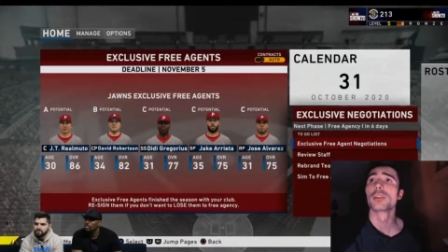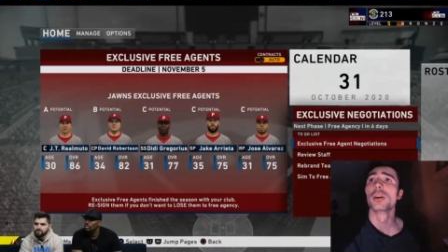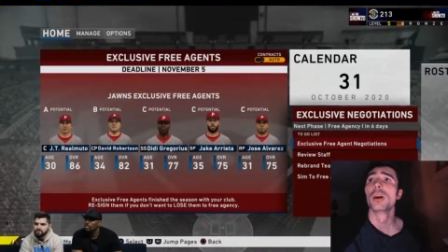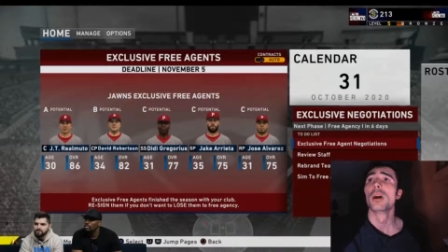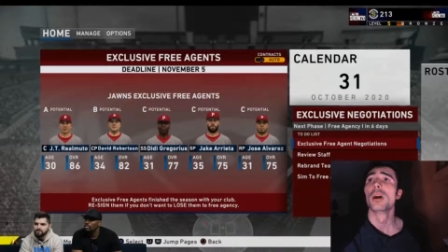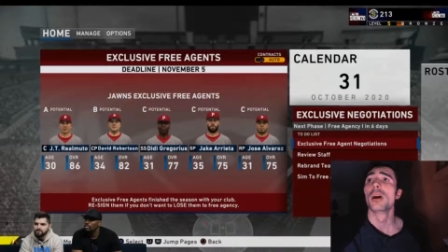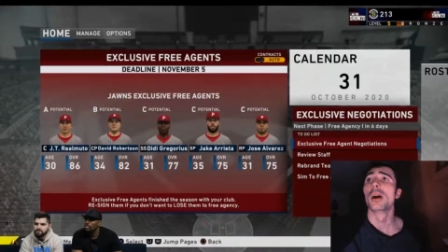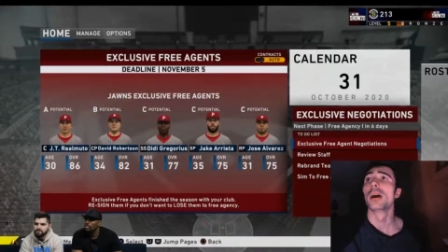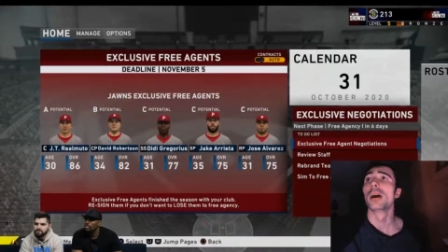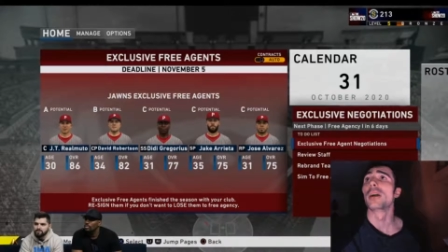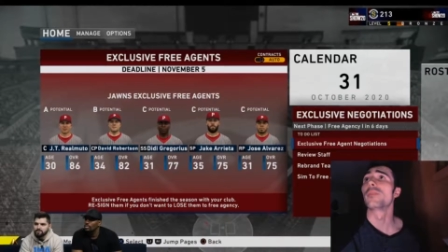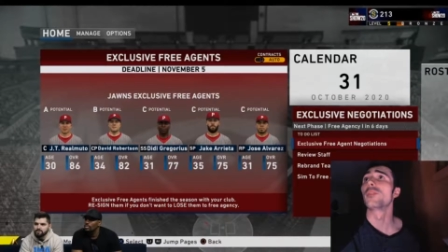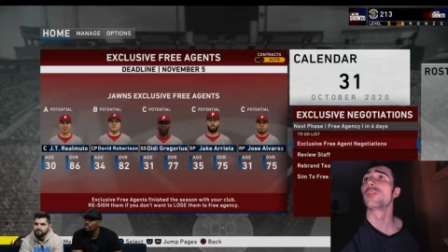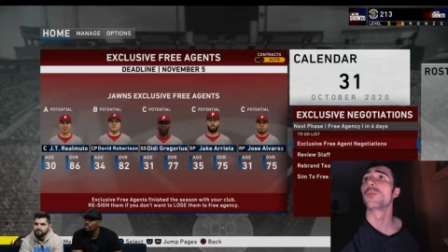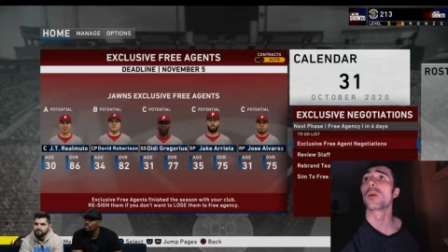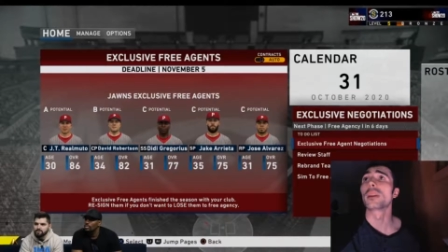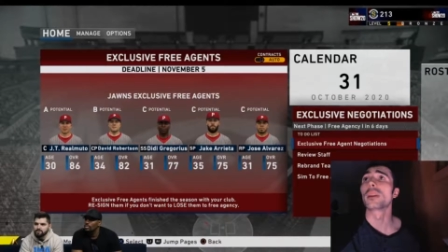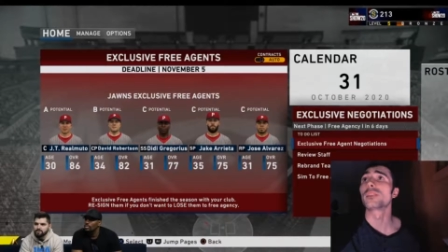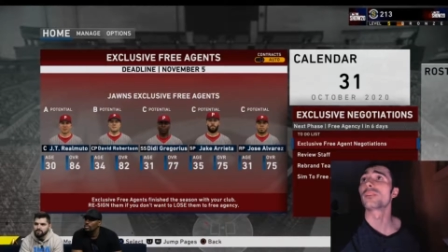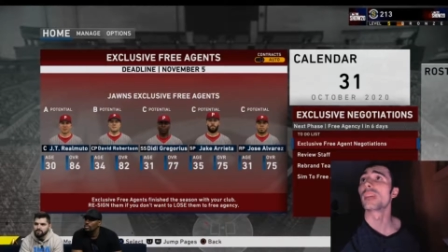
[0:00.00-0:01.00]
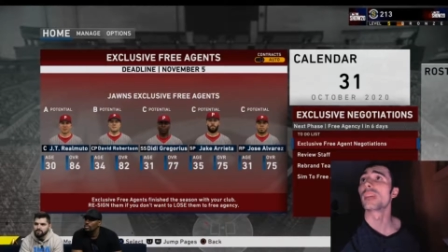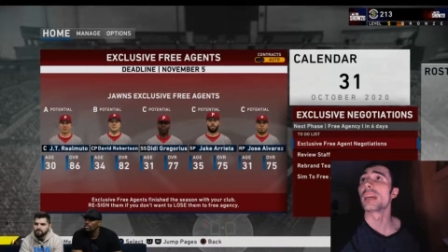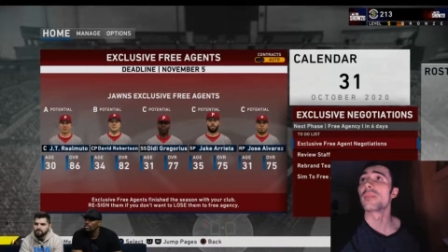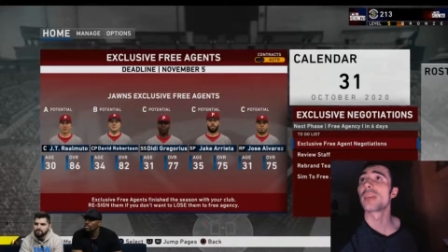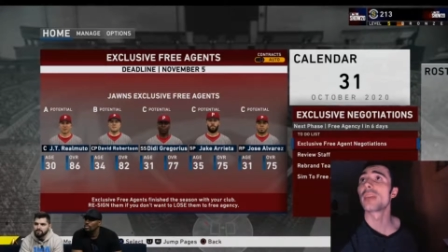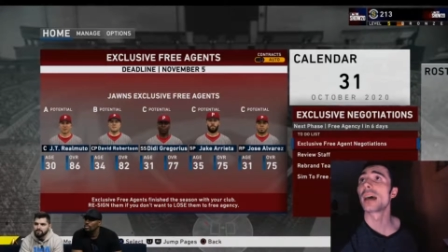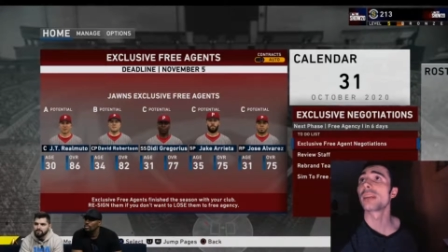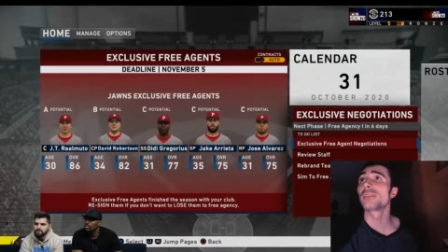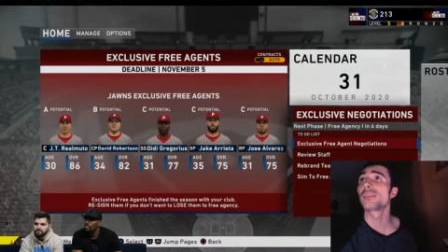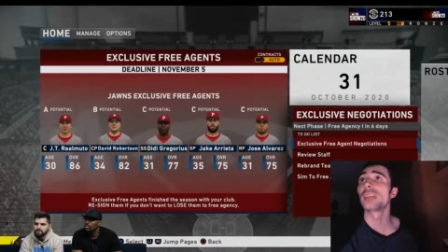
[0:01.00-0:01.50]
uh, if you want to save
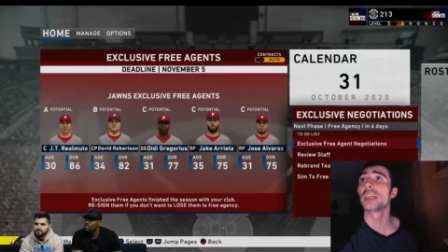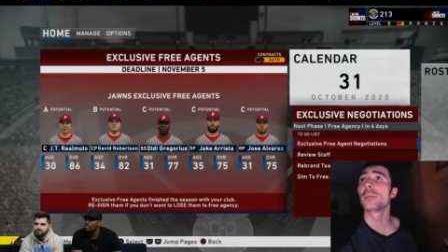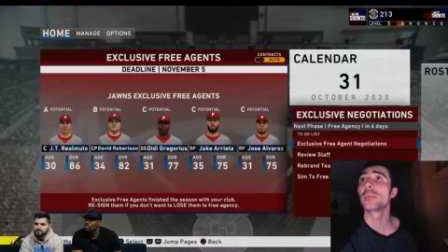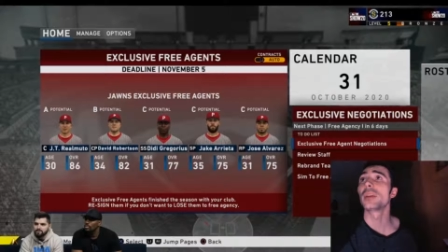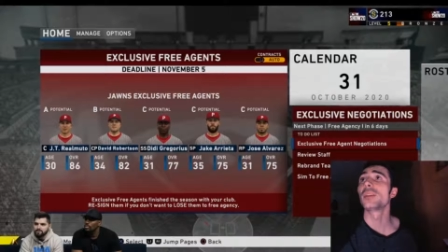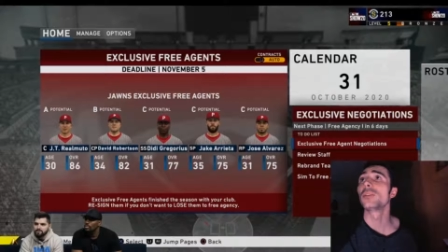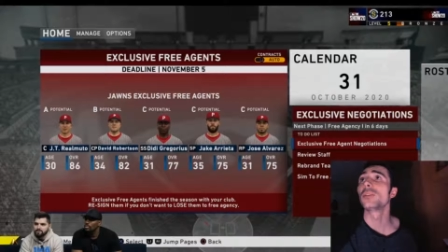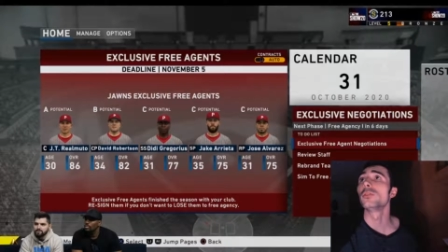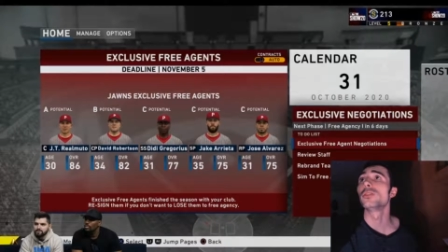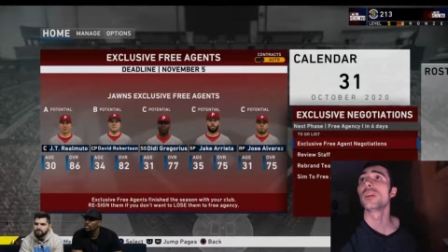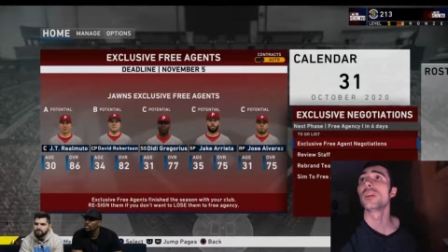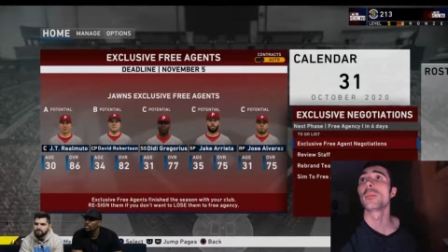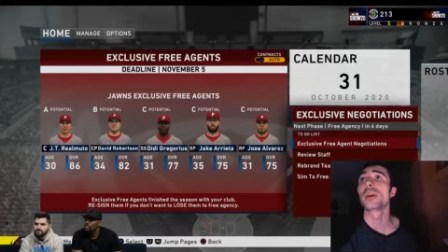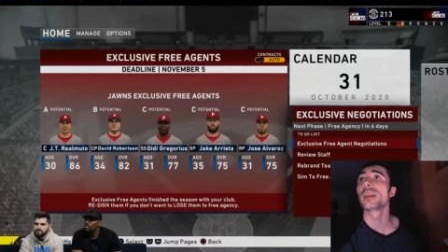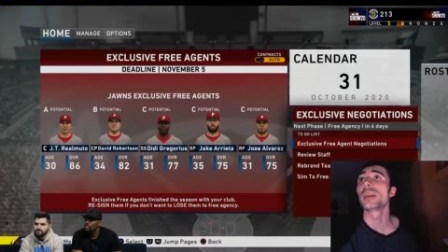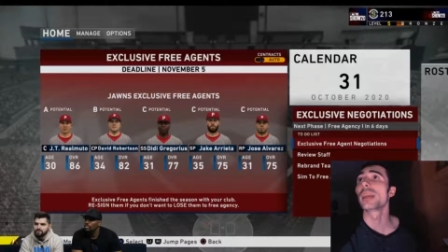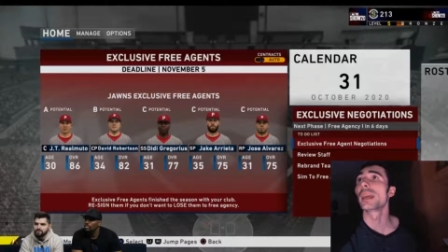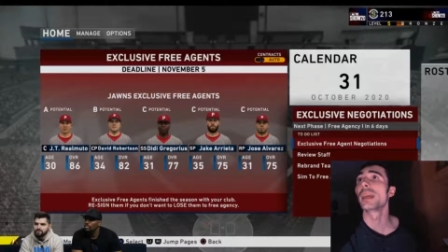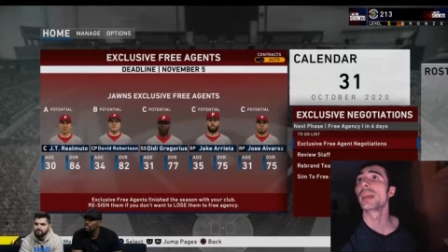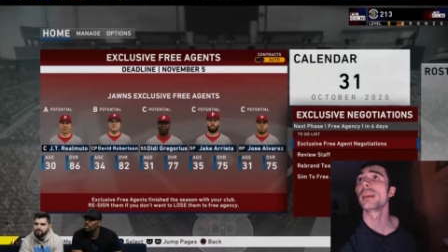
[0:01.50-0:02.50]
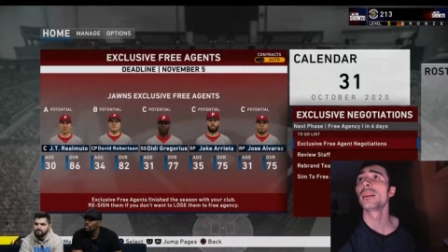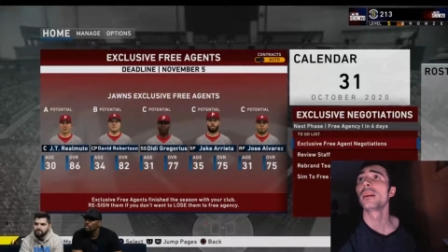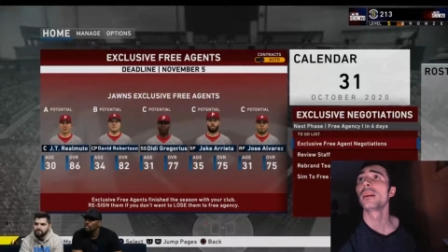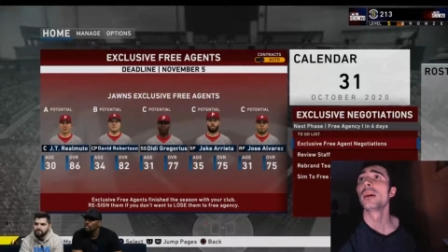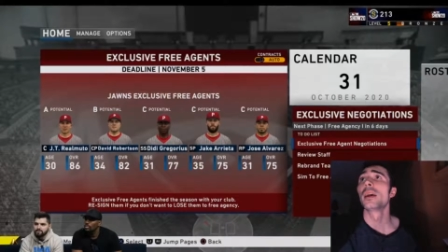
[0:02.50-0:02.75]
that team and use them again.